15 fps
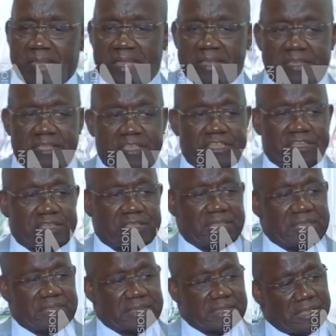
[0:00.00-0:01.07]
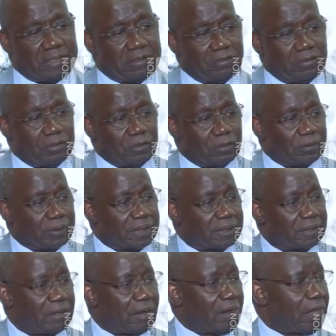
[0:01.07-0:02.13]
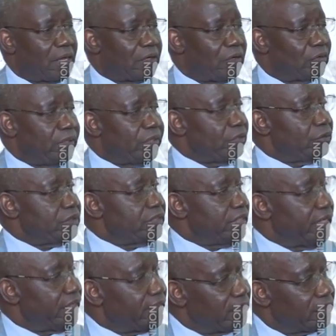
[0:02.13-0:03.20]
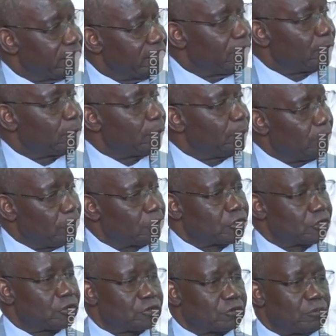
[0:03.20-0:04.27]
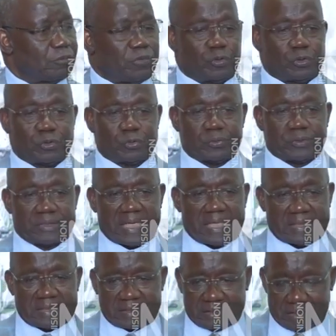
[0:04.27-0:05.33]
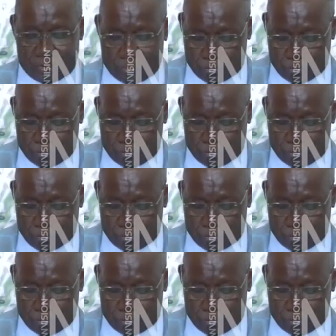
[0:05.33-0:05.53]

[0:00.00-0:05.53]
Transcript: candidature is a little lower, when you take the proportions of those who sat